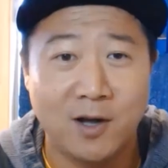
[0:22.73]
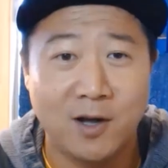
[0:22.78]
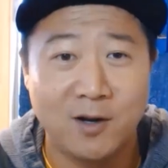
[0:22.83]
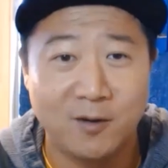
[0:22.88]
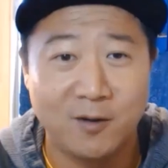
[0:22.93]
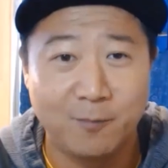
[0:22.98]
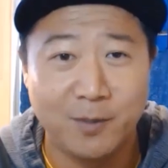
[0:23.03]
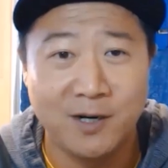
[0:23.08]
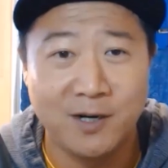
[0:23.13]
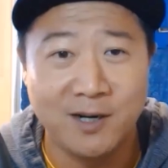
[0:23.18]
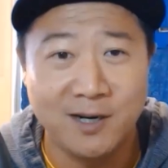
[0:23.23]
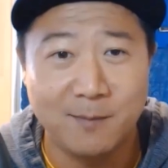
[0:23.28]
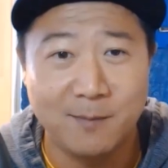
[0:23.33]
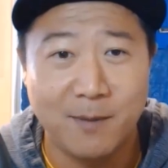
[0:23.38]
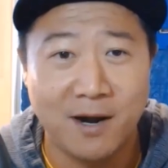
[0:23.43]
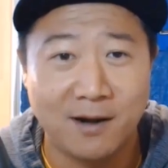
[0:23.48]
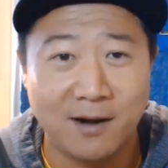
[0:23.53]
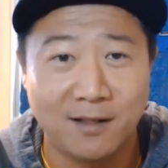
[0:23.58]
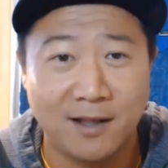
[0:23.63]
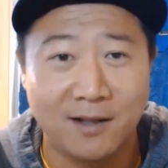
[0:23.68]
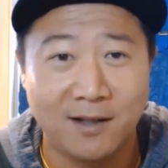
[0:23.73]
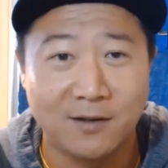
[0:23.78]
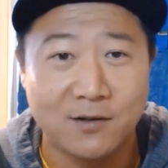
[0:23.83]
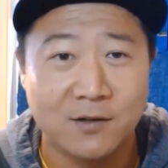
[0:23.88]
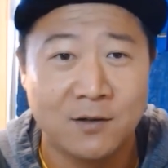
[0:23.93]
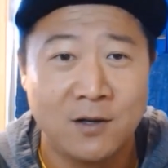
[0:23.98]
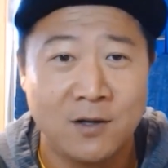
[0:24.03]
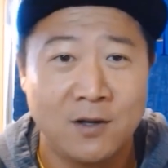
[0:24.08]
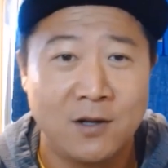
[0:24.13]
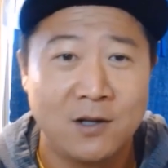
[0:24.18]
of Panini parallels.
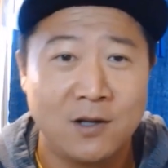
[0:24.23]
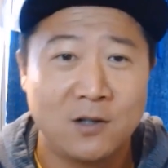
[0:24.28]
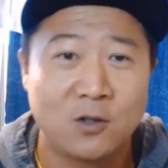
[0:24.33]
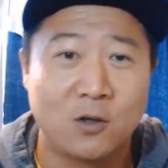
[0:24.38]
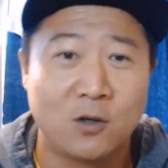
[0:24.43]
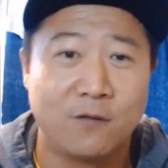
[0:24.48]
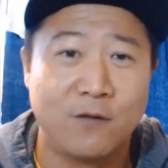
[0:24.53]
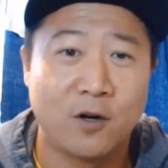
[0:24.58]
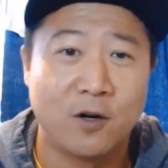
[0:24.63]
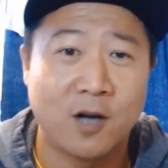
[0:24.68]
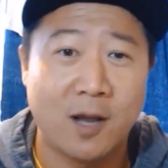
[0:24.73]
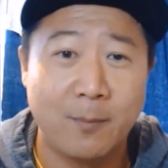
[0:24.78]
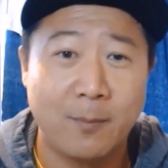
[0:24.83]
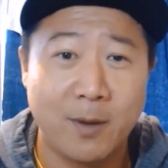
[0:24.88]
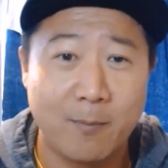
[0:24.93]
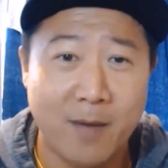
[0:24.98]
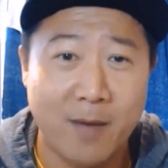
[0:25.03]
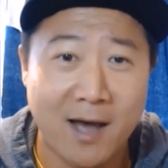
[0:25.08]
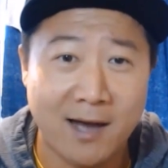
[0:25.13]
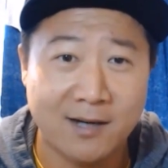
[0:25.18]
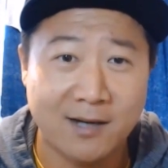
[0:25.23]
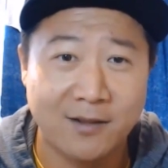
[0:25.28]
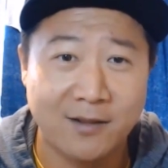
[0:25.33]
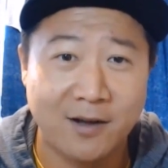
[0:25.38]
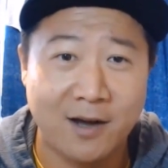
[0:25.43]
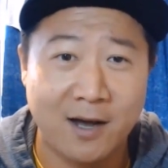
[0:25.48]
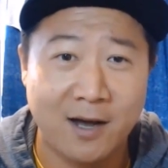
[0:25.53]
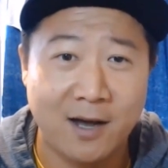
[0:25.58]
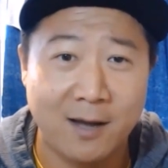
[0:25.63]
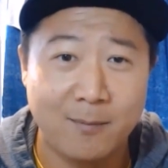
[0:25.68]
So if you're coming back to
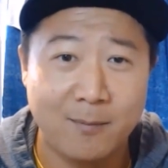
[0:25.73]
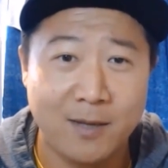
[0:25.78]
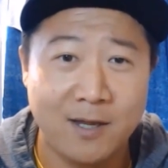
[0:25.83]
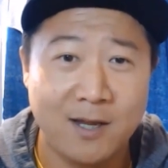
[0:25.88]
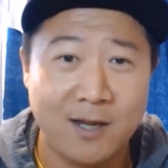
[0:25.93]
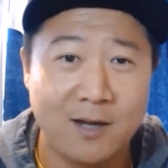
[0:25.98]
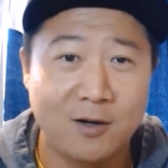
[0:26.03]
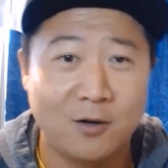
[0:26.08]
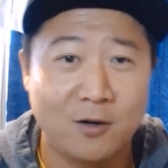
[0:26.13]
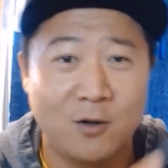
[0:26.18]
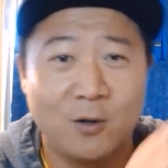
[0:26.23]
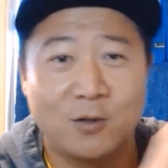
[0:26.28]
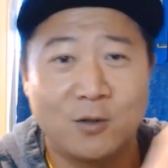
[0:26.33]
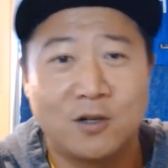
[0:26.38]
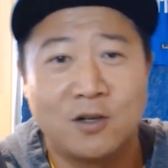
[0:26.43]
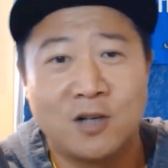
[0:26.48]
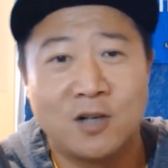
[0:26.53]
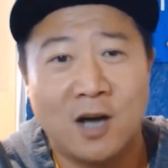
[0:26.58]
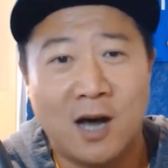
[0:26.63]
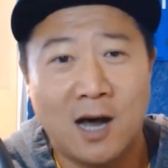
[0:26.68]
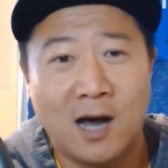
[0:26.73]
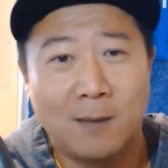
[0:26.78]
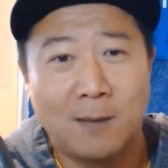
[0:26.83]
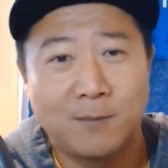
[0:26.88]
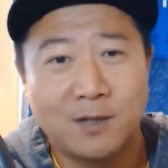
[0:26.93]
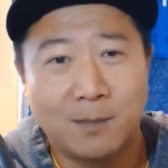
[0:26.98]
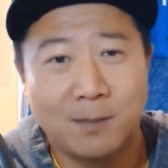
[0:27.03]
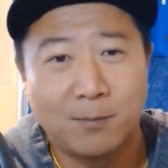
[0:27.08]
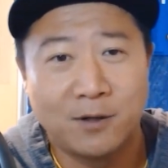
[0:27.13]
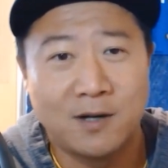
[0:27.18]
the hobby, you're used to
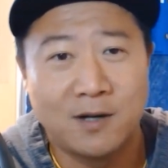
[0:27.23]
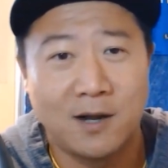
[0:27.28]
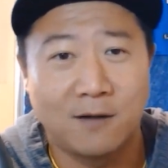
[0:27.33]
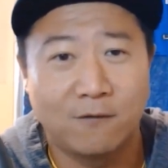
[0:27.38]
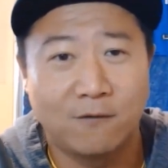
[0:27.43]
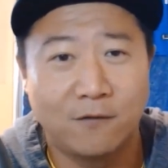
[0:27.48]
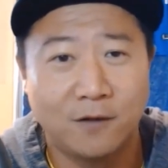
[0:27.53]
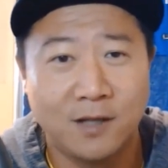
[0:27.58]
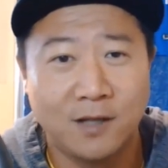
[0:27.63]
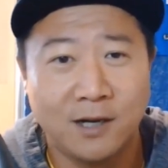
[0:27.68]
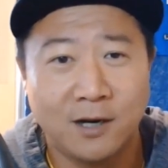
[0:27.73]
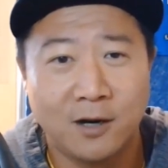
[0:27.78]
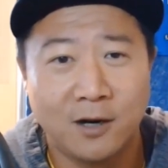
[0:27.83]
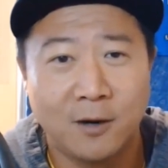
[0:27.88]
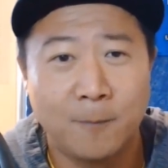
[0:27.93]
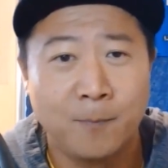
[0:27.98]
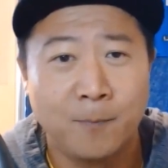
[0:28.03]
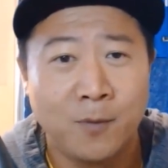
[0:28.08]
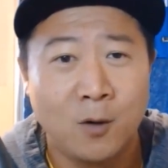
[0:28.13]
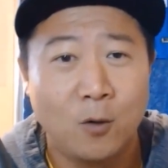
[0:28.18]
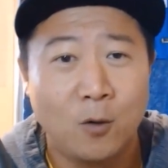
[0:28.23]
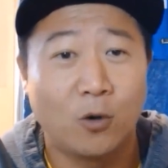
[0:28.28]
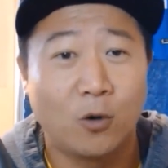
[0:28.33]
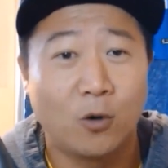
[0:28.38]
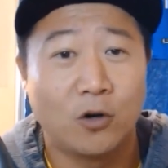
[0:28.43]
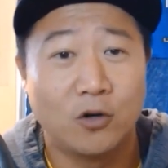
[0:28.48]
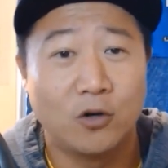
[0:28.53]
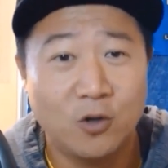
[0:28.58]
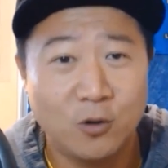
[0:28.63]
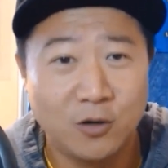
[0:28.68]
Topps, Upper Deck, Fleer, or
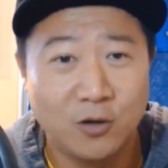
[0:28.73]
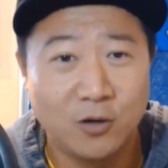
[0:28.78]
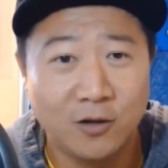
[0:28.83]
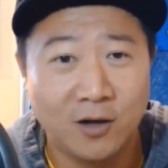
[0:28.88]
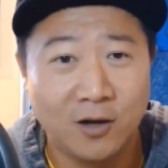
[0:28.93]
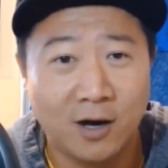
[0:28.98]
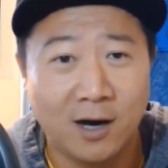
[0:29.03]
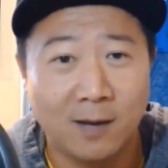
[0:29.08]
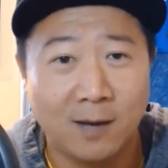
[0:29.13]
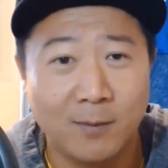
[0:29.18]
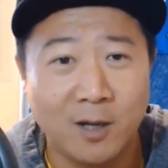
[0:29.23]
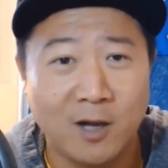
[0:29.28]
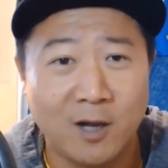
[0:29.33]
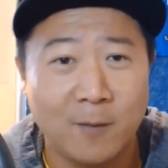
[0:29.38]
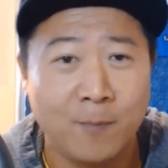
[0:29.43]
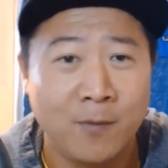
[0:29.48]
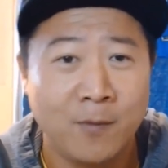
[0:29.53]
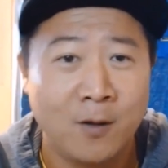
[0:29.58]
you're new to the hobby,